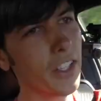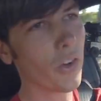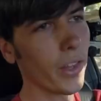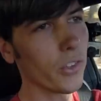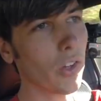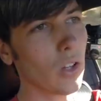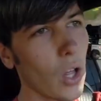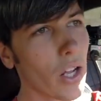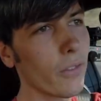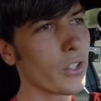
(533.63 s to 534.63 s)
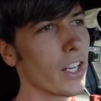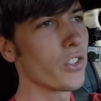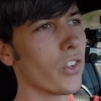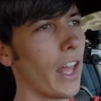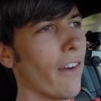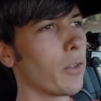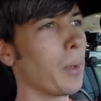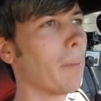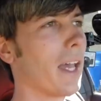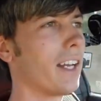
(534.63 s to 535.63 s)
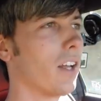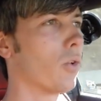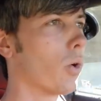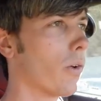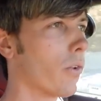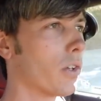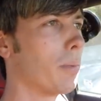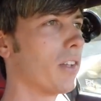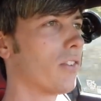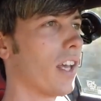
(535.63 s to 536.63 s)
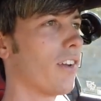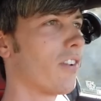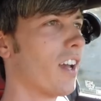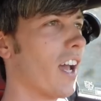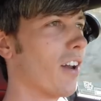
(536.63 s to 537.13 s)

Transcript: You know, there's a lot of changes that have to be made in order for it to be safe